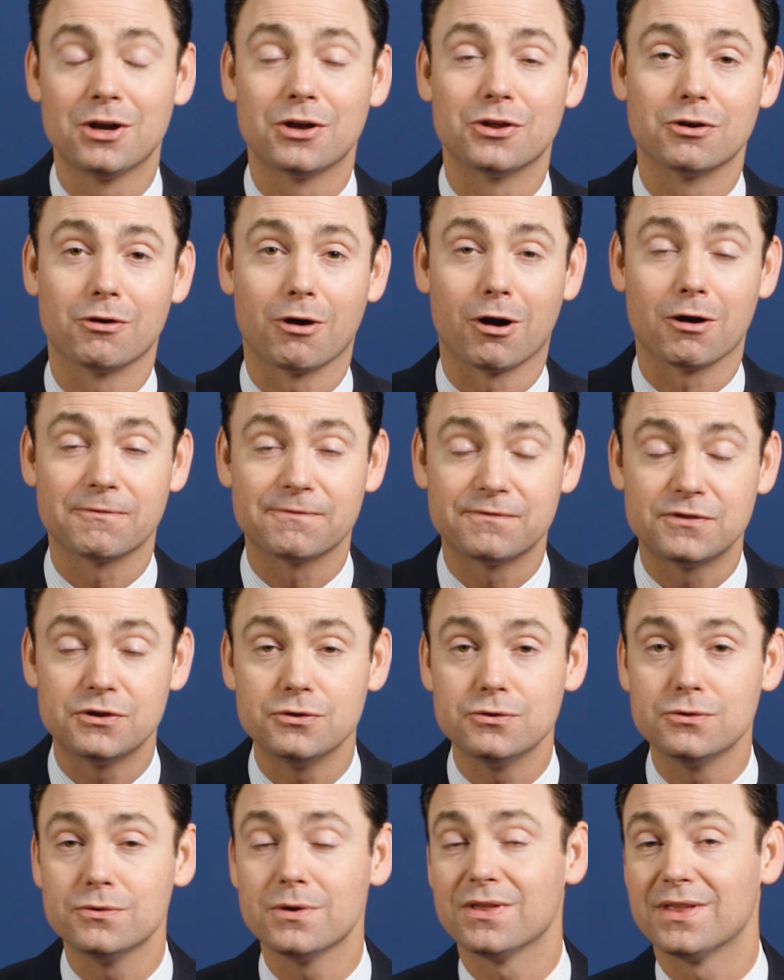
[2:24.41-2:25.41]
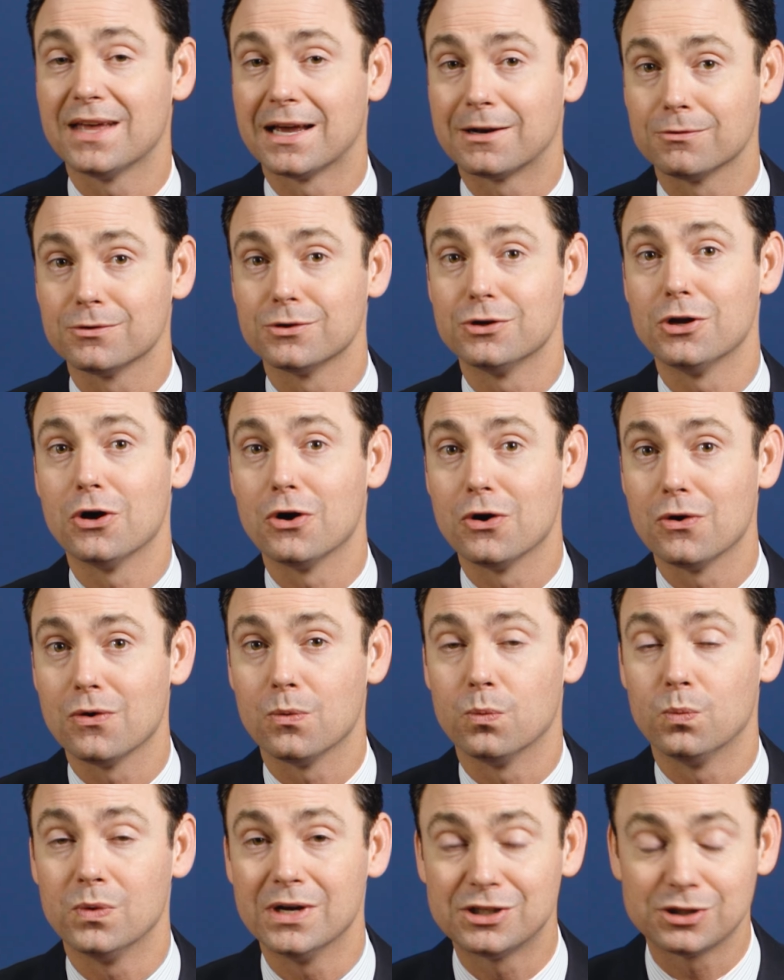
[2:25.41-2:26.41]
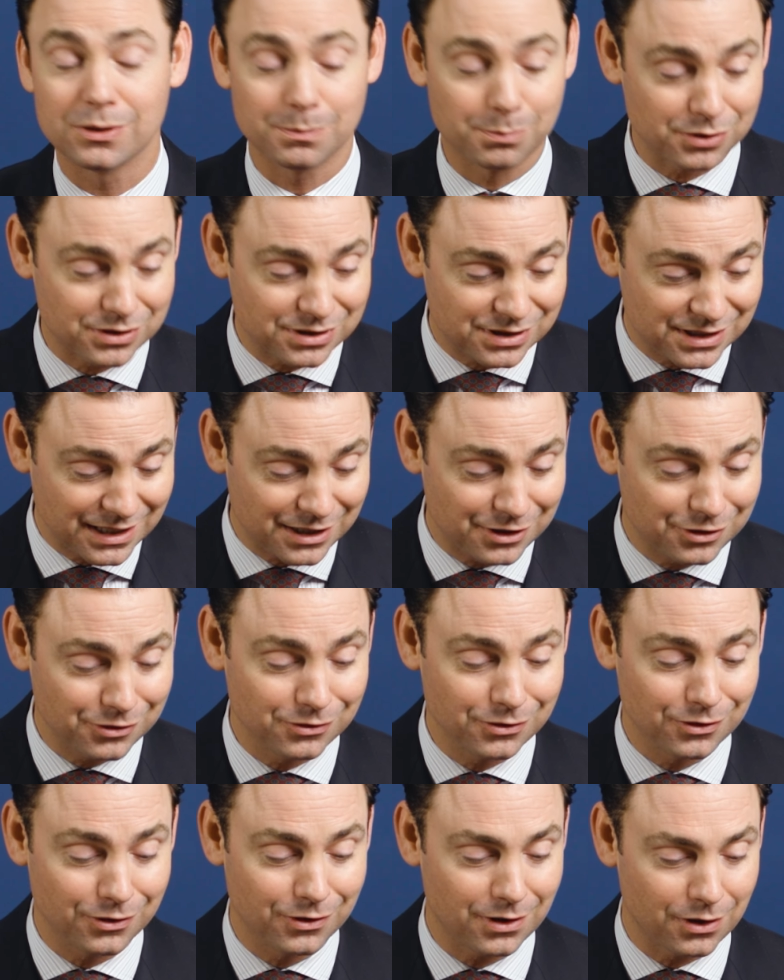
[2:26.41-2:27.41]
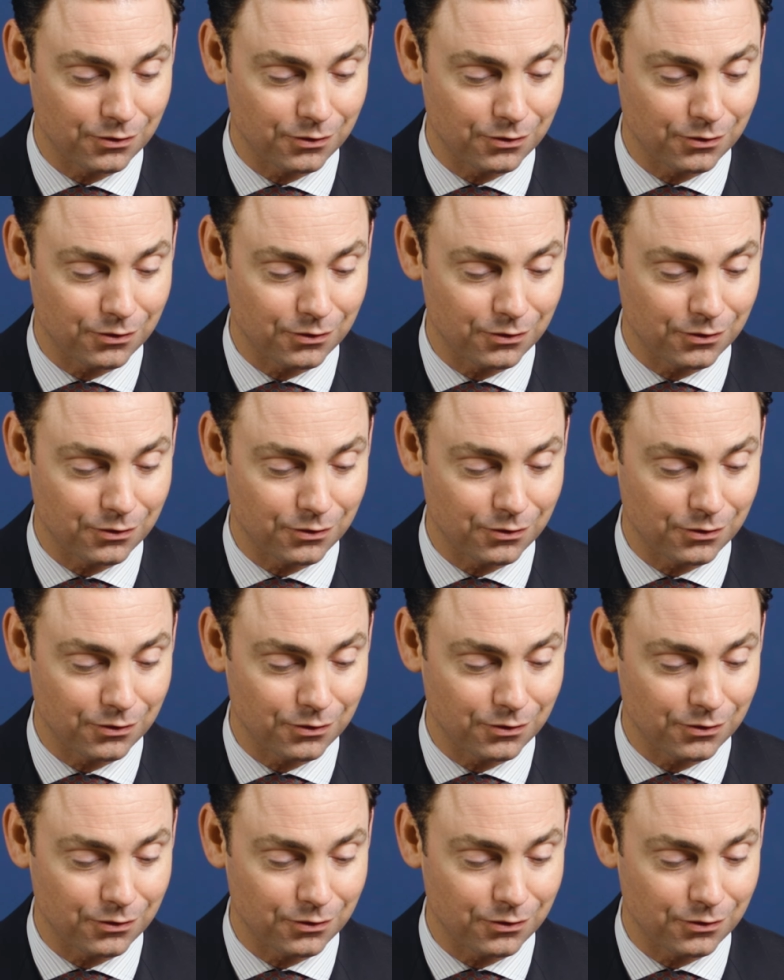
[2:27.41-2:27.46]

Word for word: there are few that'll know which particular